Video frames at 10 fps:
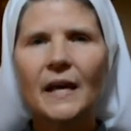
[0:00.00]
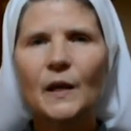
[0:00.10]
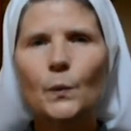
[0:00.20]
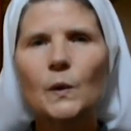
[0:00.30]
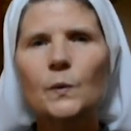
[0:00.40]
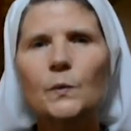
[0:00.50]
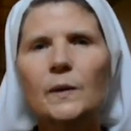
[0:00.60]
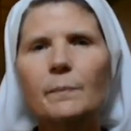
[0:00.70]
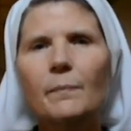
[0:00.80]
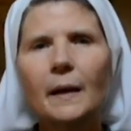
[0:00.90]
that we would
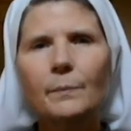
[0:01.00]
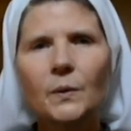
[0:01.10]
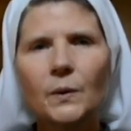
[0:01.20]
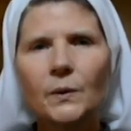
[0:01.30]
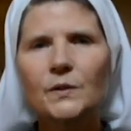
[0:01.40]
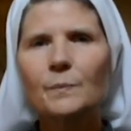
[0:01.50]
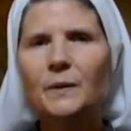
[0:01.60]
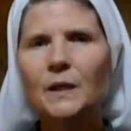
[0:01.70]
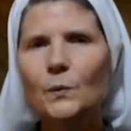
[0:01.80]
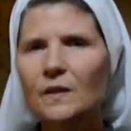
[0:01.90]
remember to
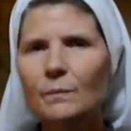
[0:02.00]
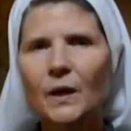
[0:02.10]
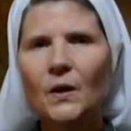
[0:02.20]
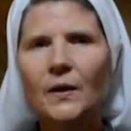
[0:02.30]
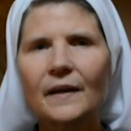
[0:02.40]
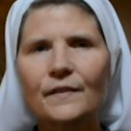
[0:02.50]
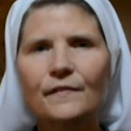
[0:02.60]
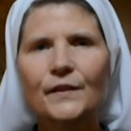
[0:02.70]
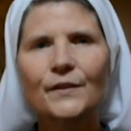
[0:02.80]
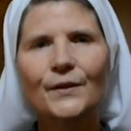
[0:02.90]
be with Mary at the
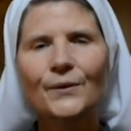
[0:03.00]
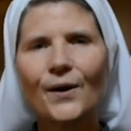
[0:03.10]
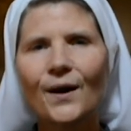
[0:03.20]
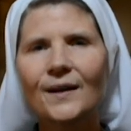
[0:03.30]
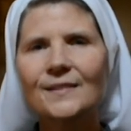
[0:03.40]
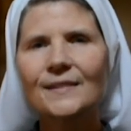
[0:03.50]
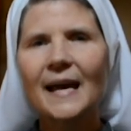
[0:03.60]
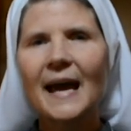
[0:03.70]
foot of the cross,